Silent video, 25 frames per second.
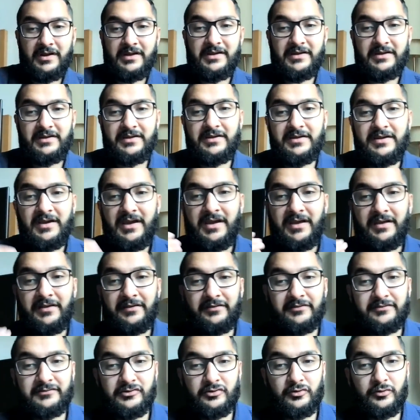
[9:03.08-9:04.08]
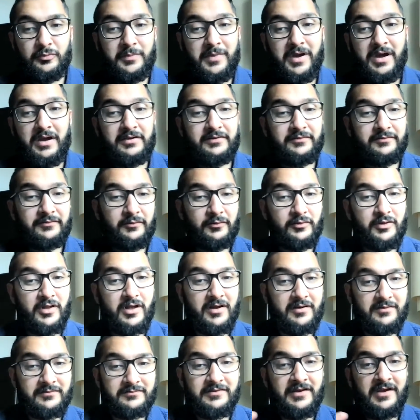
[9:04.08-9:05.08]
he is still mindful
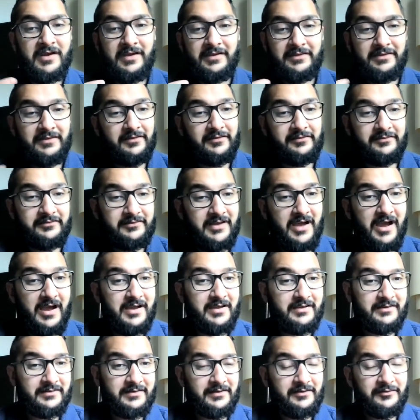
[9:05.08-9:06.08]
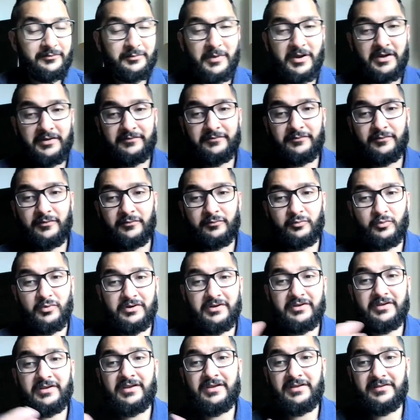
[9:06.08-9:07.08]
of this diet. He's mindful of what
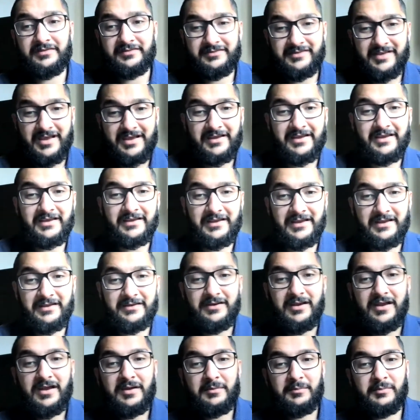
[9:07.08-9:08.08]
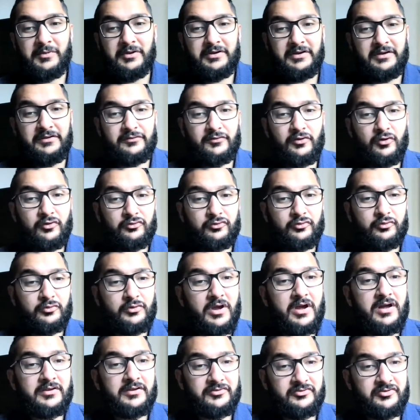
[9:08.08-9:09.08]
he is taking in, but he's also
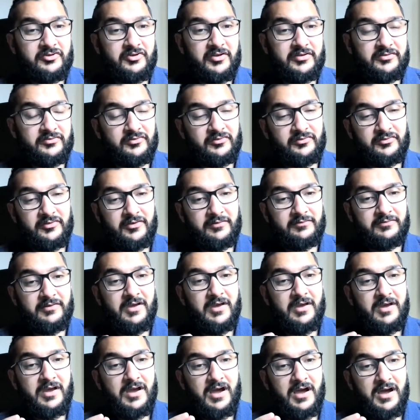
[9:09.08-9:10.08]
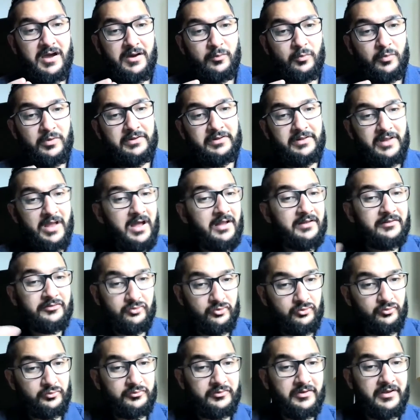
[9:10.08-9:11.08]
conscientious of what not
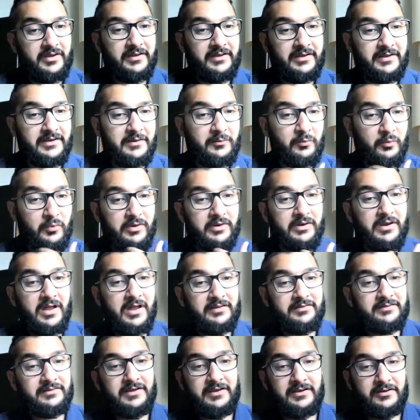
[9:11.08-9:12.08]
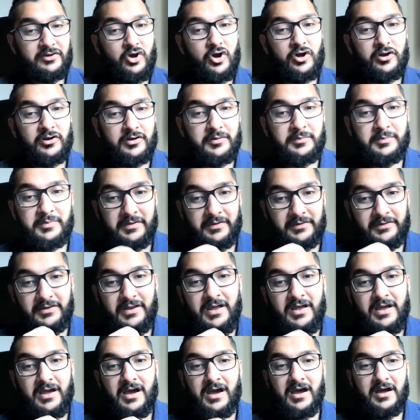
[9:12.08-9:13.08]
to take in and what not to get caught up in,
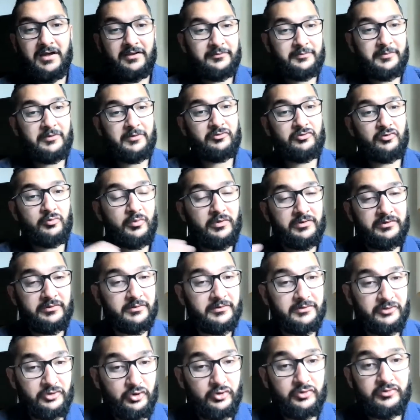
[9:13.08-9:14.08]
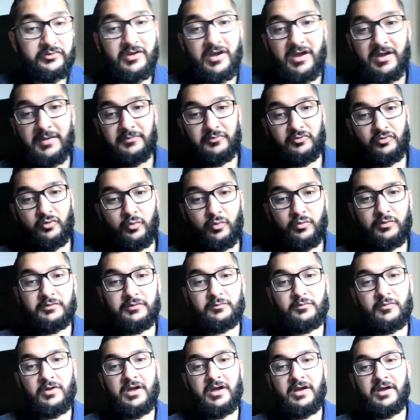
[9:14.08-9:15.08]
especially whether in good times
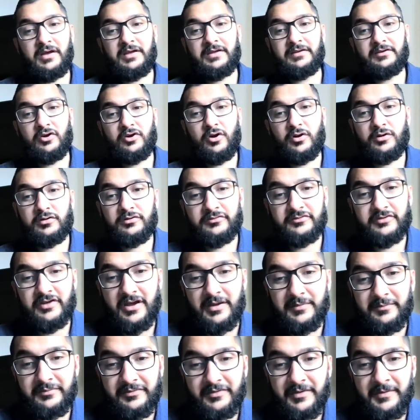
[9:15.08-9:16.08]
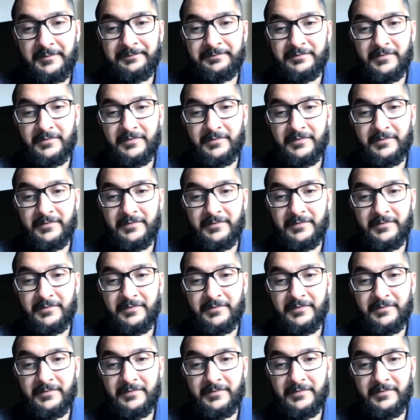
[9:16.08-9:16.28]
or in harder times.